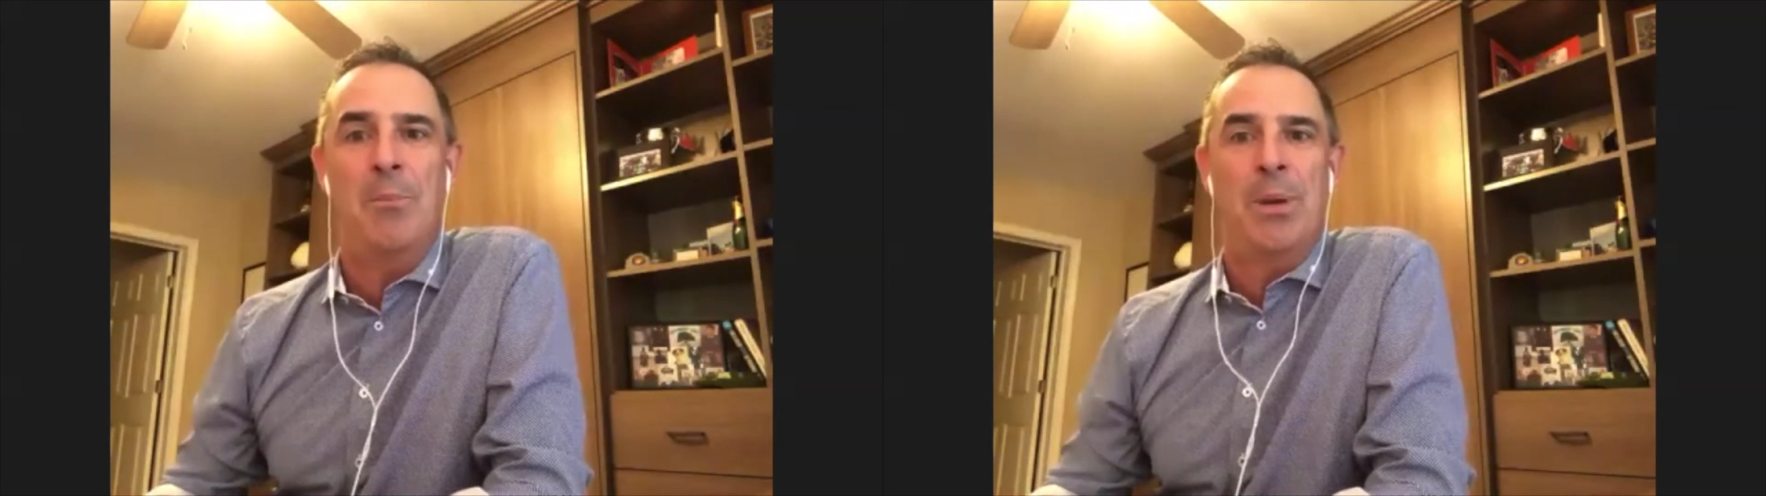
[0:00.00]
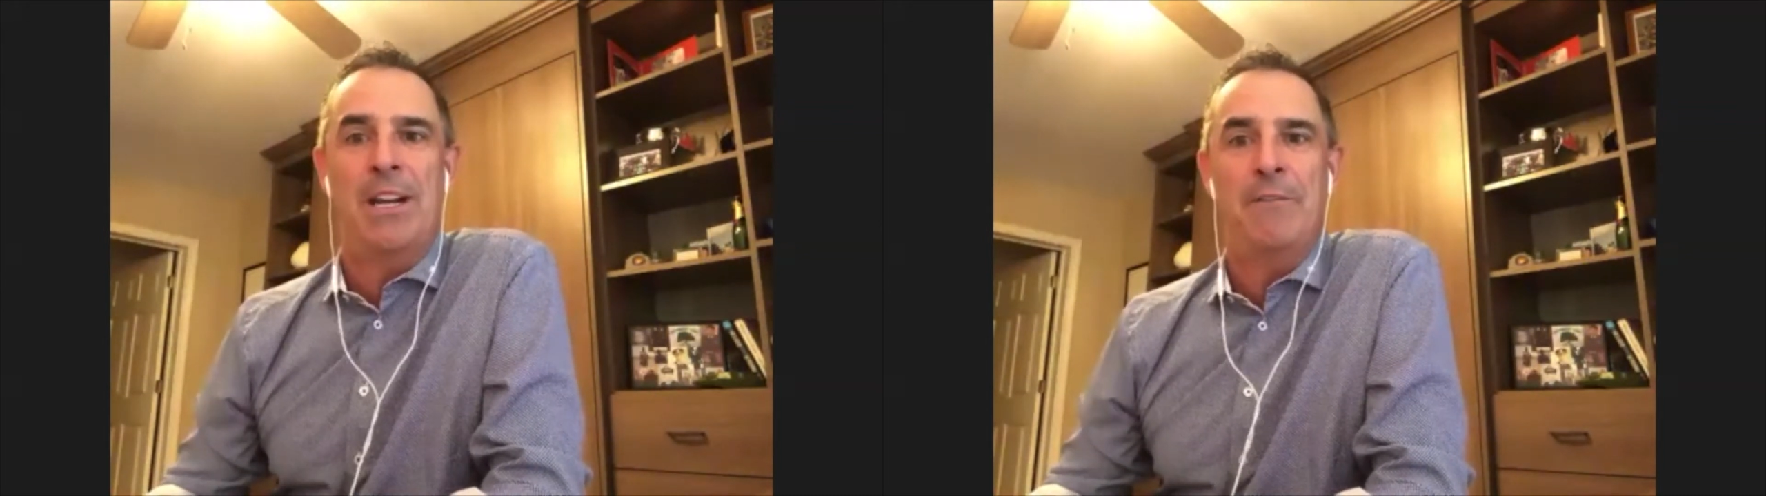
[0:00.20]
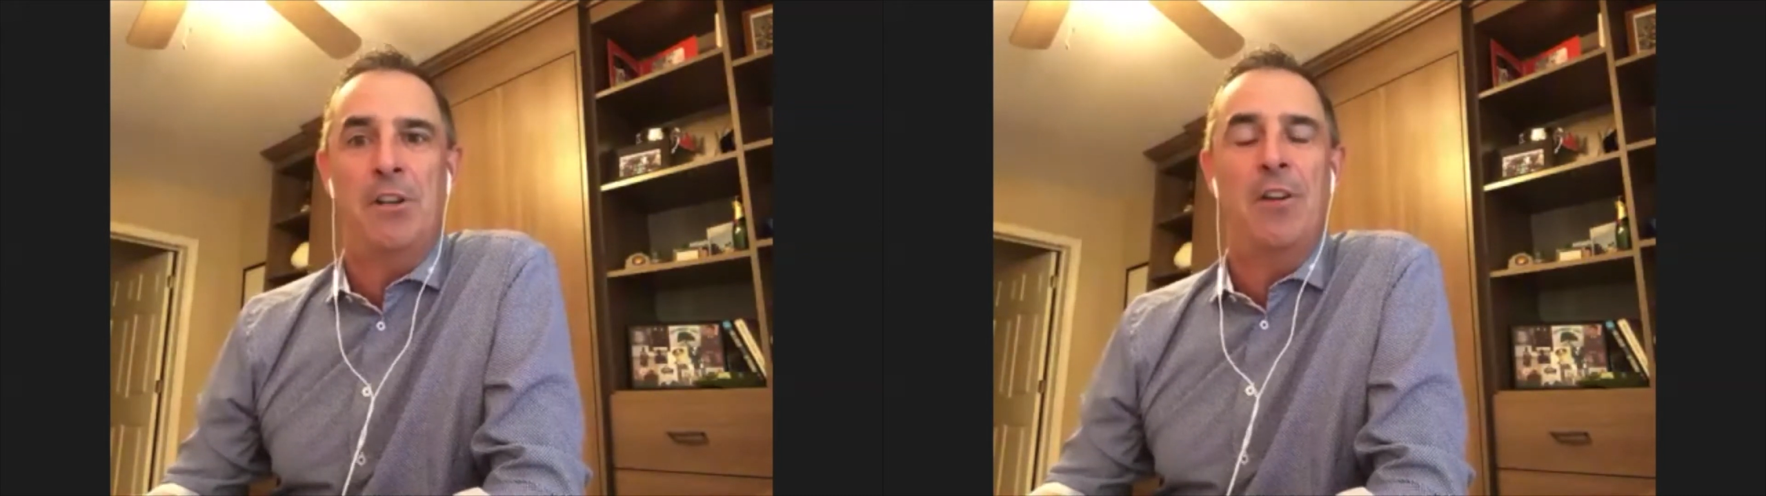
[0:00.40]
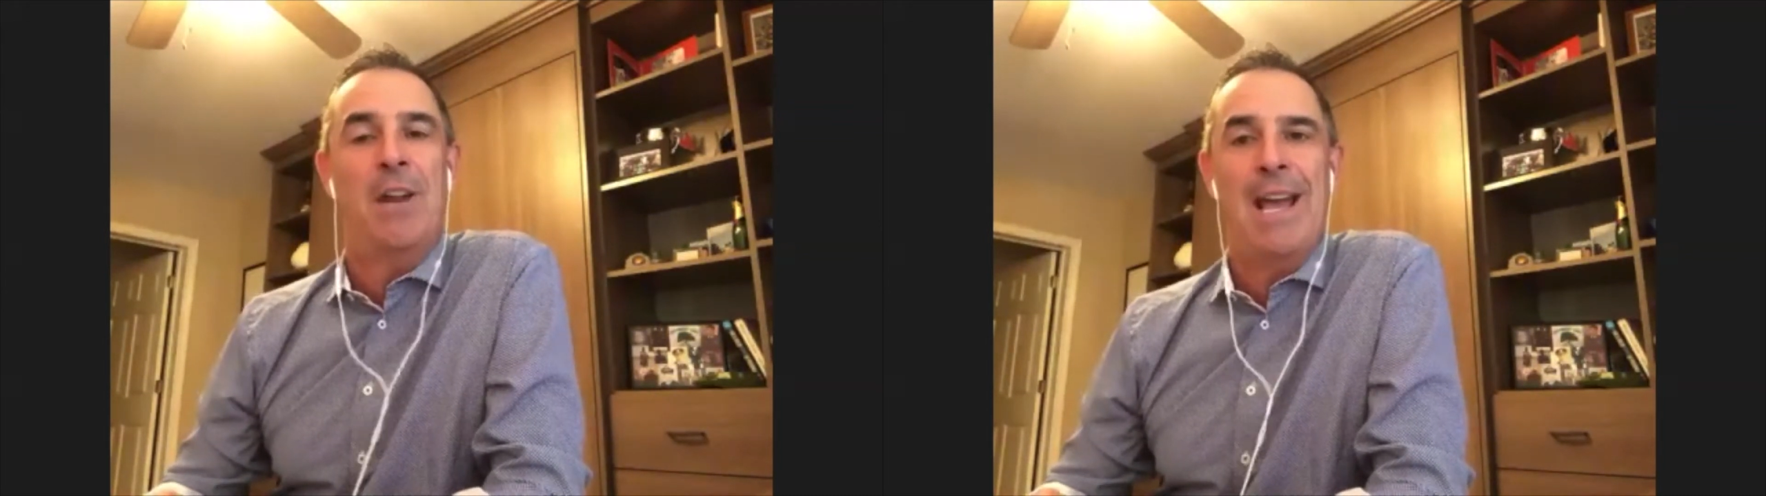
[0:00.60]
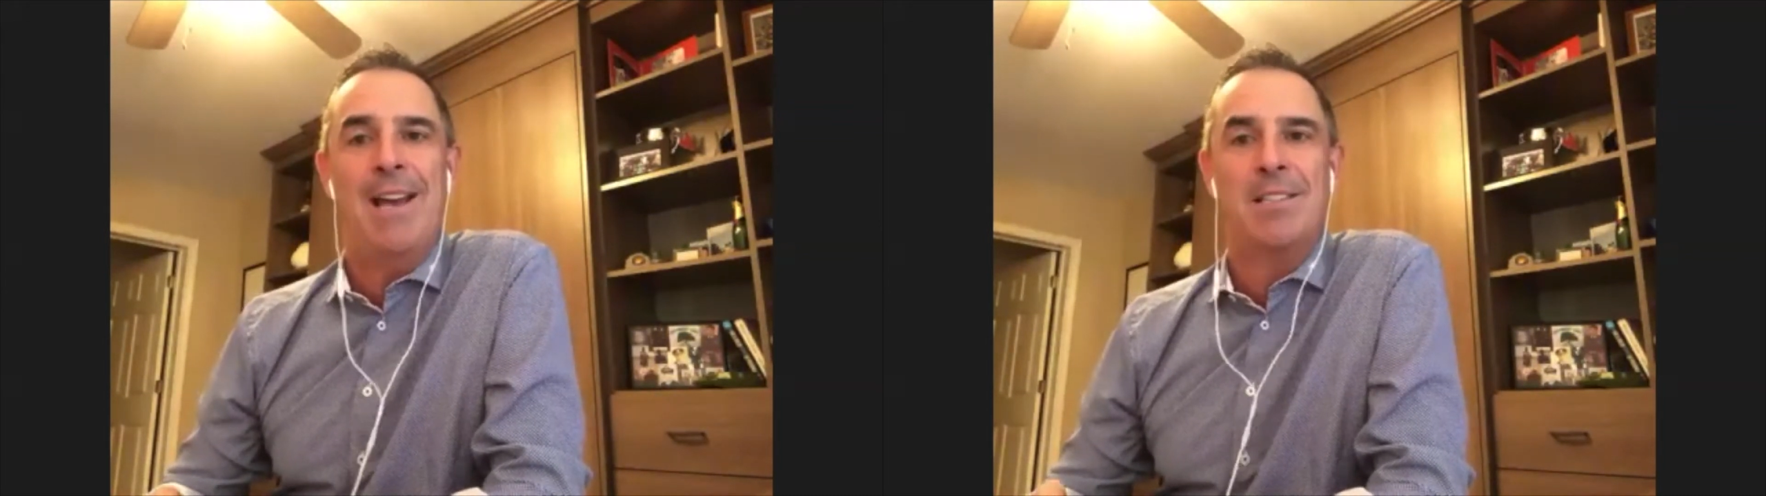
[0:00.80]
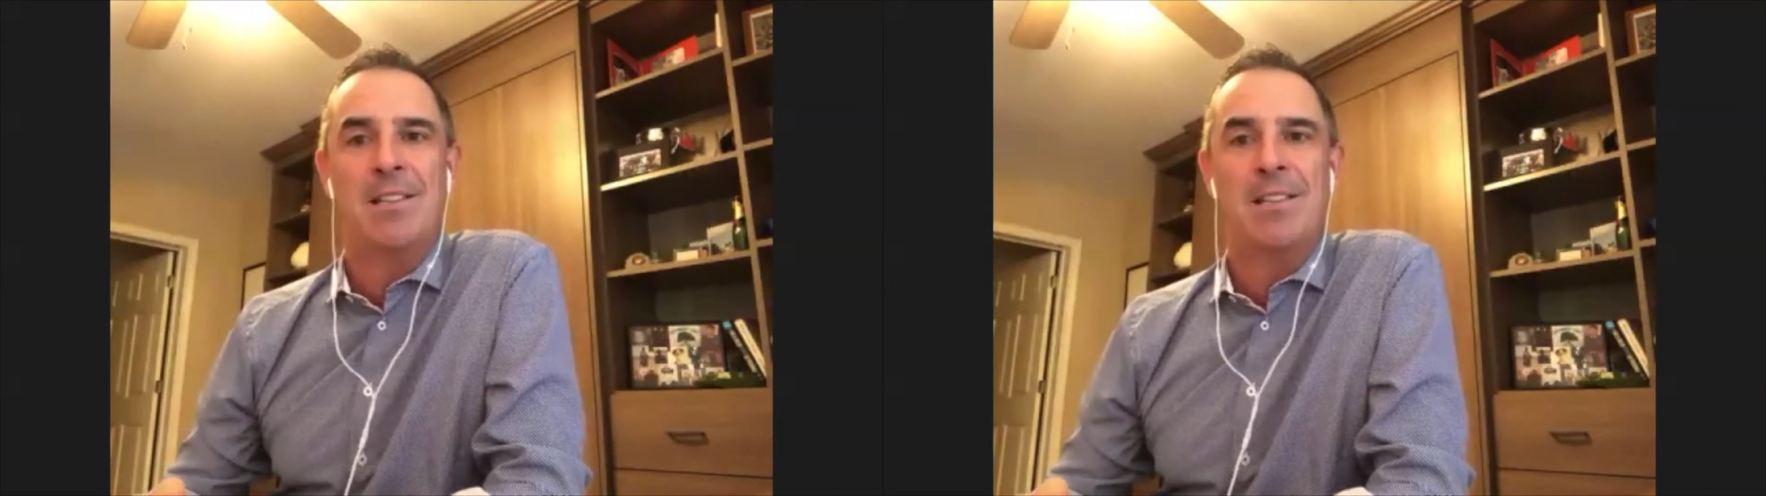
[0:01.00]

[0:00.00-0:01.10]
but if you don't ask,